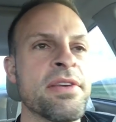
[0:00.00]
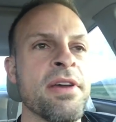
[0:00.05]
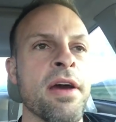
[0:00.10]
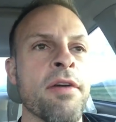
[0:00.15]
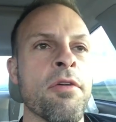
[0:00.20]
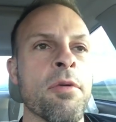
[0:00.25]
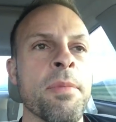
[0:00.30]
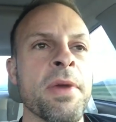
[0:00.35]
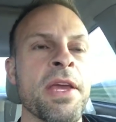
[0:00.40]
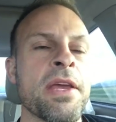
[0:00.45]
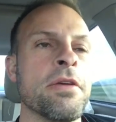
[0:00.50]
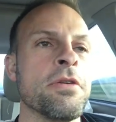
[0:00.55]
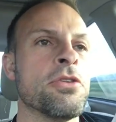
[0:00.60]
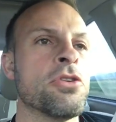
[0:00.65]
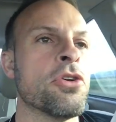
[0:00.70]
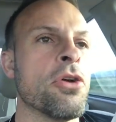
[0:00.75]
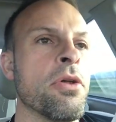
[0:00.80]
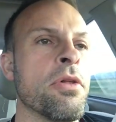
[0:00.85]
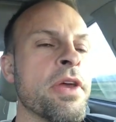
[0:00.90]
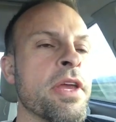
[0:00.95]
government
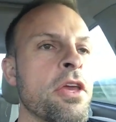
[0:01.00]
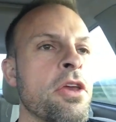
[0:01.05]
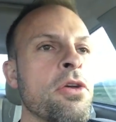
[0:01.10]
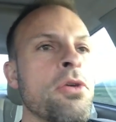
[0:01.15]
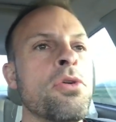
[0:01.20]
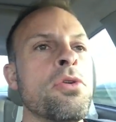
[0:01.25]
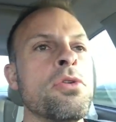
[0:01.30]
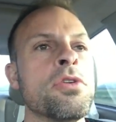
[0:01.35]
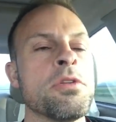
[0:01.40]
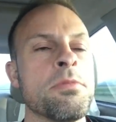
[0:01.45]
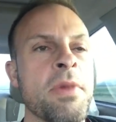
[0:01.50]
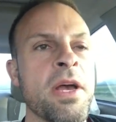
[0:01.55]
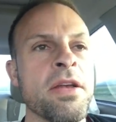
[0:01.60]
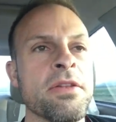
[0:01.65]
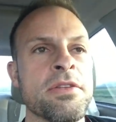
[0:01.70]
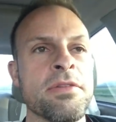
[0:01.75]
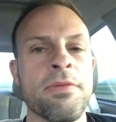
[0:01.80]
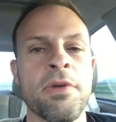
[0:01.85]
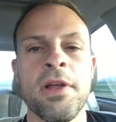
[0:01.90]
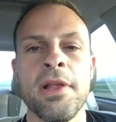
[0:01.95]
controlling huge
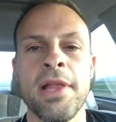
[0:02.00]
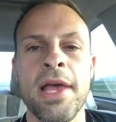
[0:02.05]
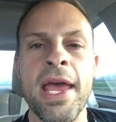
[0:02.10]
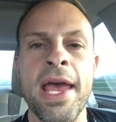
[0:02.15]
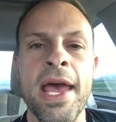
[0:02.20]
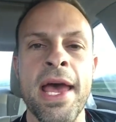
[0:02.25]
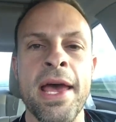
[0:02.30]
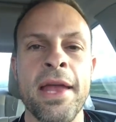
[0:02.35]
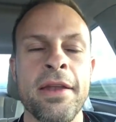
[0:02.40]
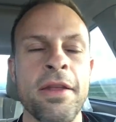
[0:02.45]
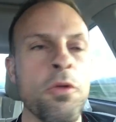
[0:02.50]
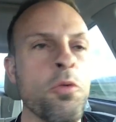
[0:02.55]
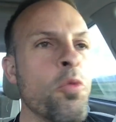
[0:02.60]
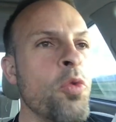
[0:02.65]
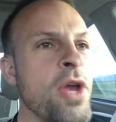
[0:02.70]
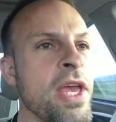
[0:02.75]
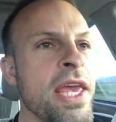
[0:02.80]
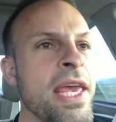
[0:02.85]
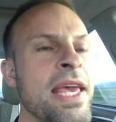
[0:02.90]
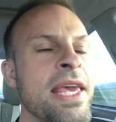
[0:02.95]
amounts of our land, and
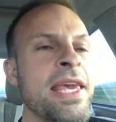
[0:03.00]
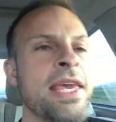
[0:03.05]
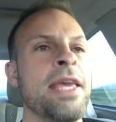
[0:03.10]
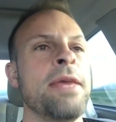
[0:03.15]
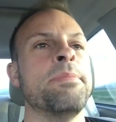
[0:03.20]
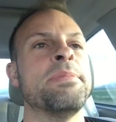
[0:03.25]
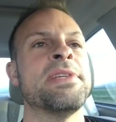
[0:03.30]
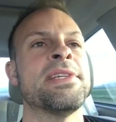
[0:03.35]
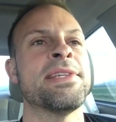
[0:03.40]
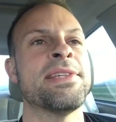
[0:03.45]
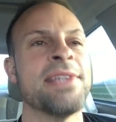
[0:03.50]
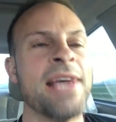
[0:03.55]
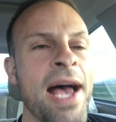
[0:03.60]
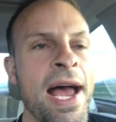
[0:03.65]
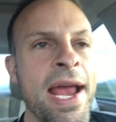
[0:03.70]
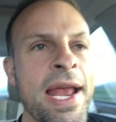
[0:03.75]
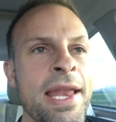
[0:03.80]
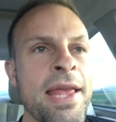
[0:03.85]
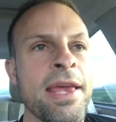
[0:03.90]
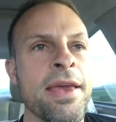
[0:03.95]
we keep
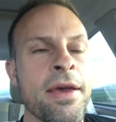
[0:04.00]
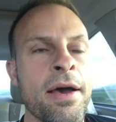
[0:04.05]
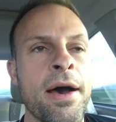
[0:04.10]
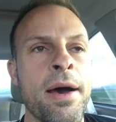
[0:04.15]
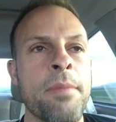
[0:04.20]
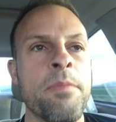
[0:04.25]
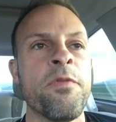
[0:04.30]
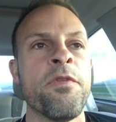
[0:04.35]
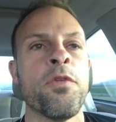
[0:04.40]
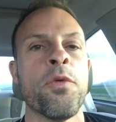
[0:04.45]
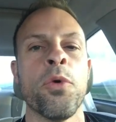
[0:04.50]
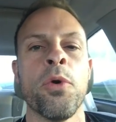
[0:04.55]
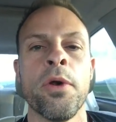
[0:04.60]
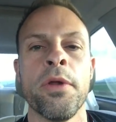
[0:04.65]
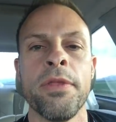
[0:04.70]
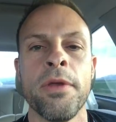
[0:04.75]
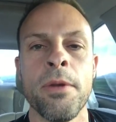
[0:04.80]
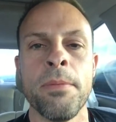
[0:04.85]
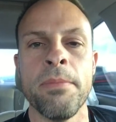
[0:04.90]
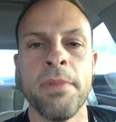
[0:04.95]
signing up
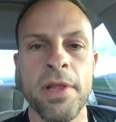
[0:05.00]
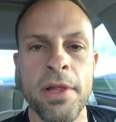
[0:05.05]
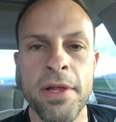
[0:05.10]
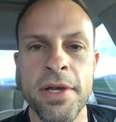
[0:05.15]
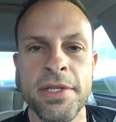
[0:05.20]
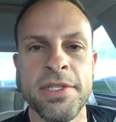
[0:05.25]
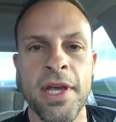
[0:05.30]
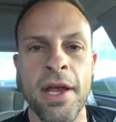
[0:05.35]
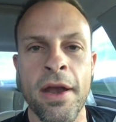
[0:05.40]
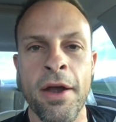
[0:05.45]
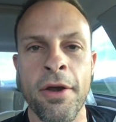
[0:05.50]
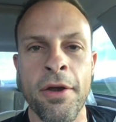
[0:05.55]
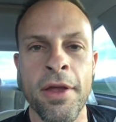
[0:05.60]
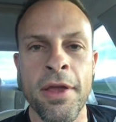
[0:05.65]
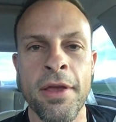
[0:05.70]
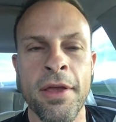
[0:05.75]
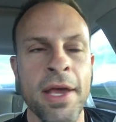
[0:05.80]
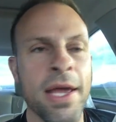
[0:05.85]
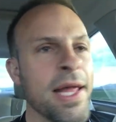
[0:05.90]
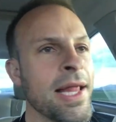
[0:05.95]
for their
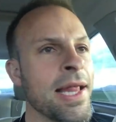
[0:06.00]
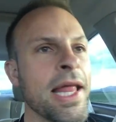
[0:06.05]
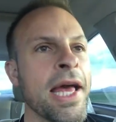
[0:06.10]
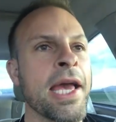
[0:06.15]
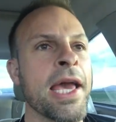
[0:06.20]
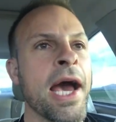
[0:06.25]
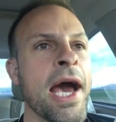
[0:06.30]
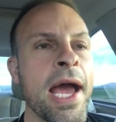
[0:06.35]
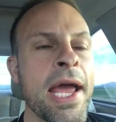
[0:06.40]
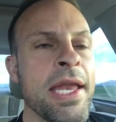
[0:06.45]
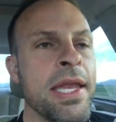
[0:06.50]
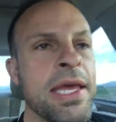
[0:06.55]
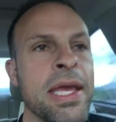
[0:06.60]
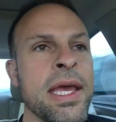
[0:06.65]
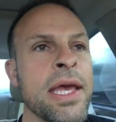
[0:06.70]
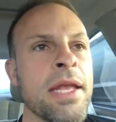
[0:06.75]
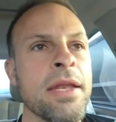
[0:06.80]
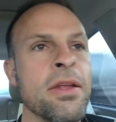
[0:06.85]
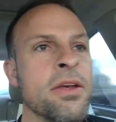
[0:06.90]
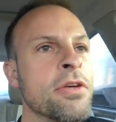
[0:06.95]
military, like I
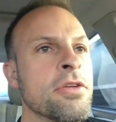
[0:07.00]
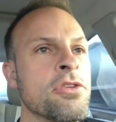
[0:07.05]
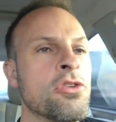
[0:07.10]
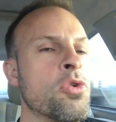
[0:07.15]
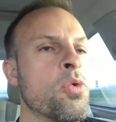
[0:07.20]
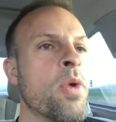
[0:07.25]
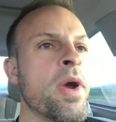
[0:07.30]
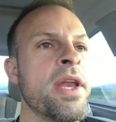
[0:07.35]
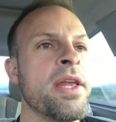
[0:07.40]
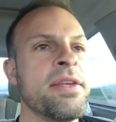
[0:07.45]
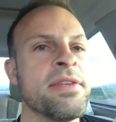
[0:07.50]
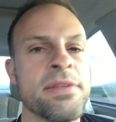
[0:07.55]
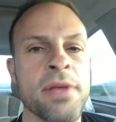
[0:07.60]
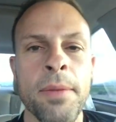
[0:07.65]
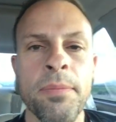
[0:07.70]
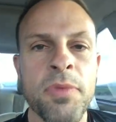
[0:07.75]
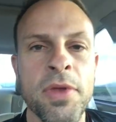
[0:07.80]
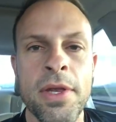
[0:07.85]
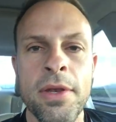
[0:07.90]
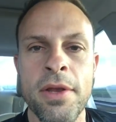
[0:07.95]
did
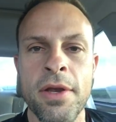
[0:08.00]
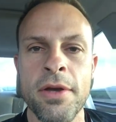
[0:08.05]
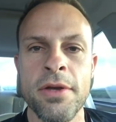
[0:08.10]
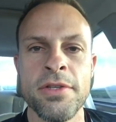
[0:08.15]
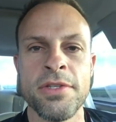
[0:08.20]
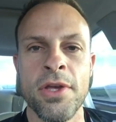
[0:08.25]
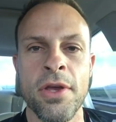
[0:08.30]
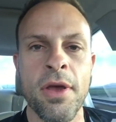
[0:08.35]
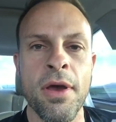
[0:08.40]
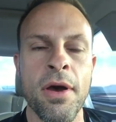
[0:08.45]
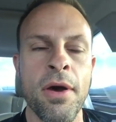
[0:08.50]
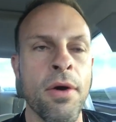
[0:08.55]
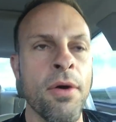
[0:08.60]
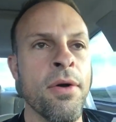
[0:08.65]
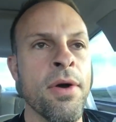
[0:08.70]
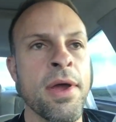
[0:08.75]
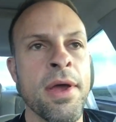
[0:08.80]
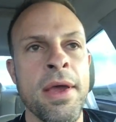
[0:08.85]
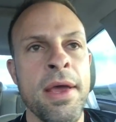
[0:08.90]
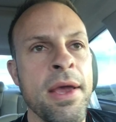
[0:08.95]
20-something years
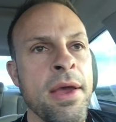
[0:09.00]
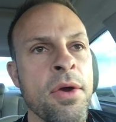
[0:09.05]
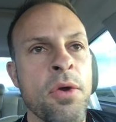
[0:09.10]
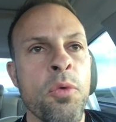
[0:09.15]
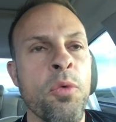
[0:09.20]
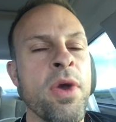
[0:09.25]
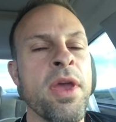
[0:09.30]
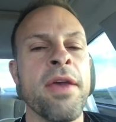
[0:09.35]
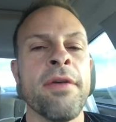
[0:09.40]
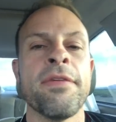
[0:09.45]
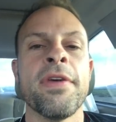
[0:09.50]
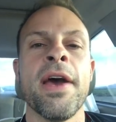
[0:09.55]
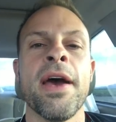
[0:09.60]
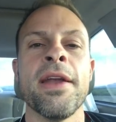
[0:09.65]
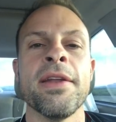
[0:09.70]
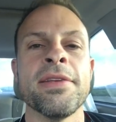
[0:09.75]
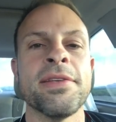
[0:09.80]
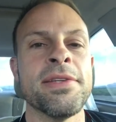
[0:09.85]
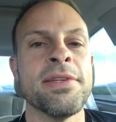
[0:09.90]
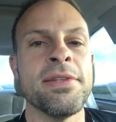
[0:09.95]
ago, we have
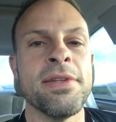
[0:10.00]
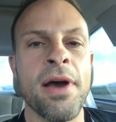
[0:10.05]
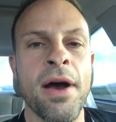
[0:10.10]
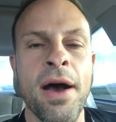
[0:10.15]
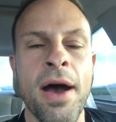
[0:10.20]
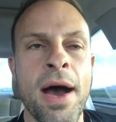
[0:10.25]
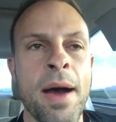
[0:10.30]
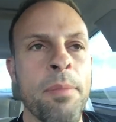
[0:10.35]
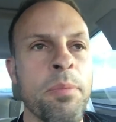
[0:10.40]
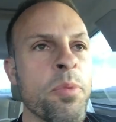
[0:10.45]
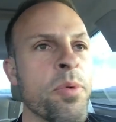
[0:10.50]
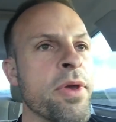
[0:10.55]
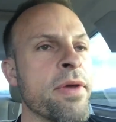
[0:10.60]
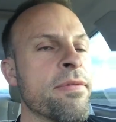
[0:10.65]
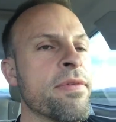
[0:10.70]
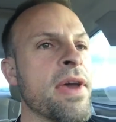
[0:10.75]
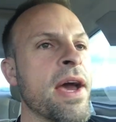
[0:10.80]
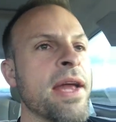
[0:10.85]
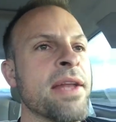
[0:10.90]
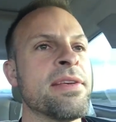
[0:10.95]
got to stop. We
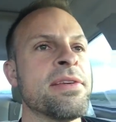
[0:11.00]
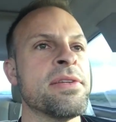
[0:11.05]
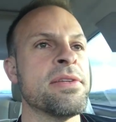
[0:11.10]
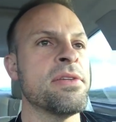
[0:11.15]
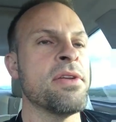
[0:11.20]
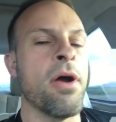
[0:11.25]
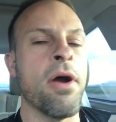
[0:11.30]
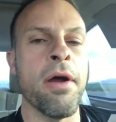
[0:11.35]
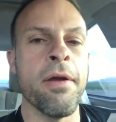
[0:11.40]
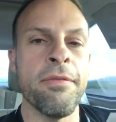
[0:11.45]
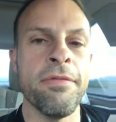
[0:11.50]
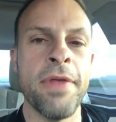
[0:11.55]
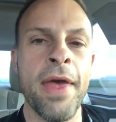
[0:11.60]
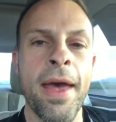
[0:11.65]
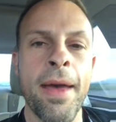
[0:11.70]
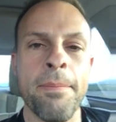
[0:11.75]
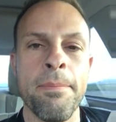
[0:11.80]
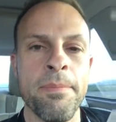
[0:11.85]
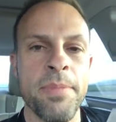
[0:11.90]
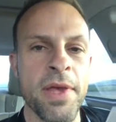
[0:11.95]
have got to starve
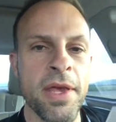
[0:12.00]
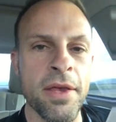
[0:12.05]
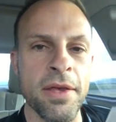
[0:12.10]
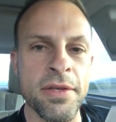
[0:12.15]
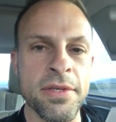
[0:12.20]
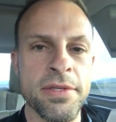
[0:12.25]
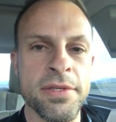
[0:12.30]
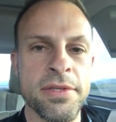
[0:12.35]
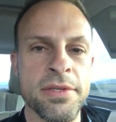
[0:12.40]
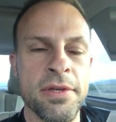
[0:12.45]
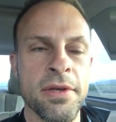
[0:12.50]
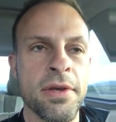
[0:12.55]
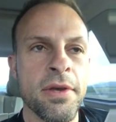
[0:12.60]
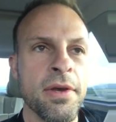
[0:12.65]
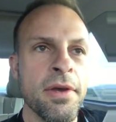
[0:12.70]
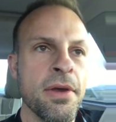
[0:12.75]
that beast.